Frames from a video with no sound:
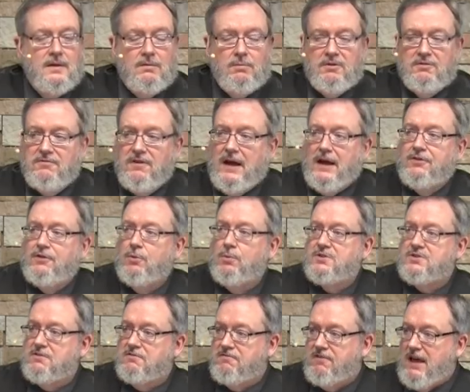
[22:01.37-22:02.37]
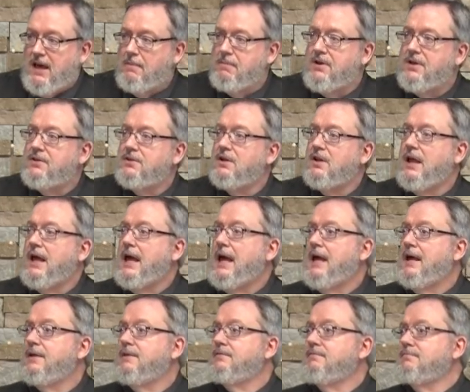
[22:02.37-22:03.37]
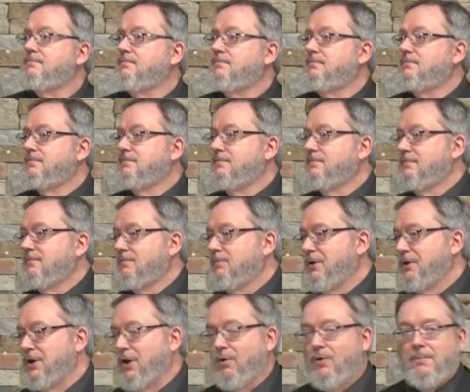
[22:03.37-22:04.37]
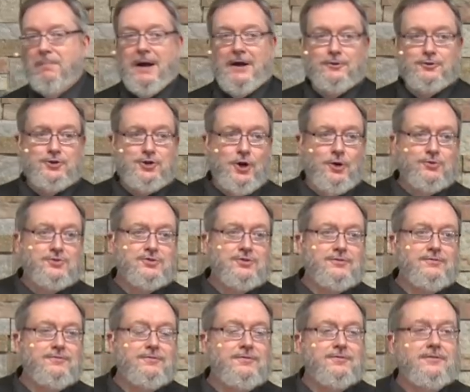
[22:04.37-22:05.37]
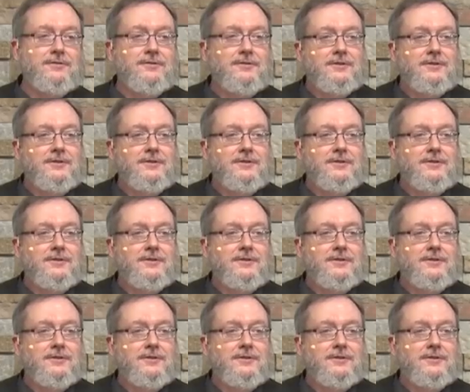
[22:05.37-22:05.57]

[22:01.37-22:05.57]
We find there was a famine in the land. We know about Joseph,